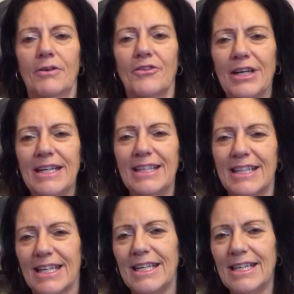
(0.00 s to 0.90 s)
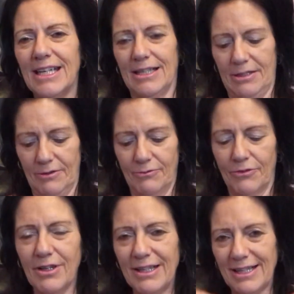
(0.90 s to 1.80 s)

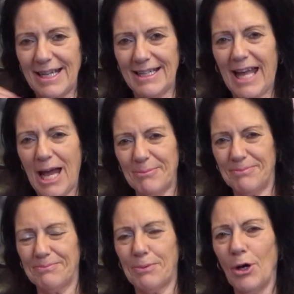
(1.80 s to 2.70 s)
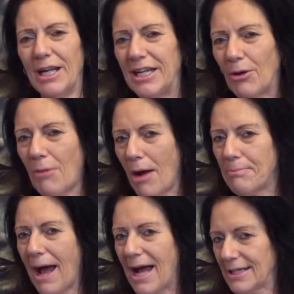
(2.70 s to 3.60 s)
it kept pulling on my
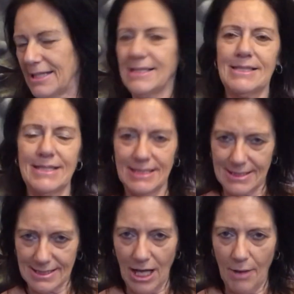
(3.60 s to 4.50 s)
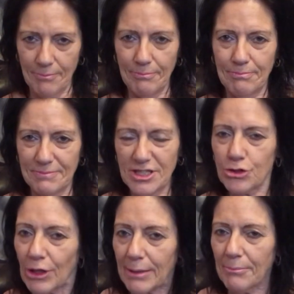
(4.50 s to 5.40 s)
back, this
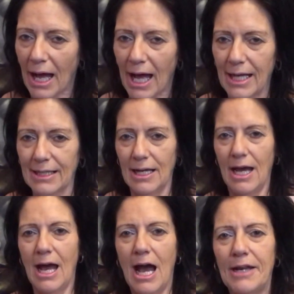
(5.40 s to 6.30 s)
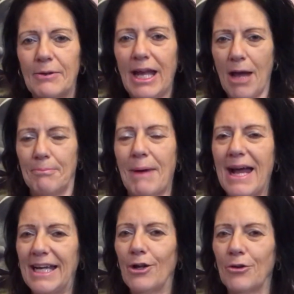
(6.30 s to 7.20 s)
string bag, and it kept
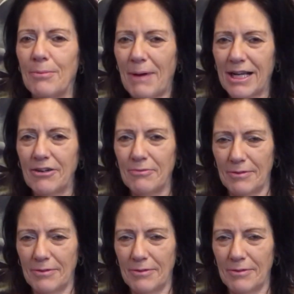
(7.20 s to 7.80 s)
banging on my back.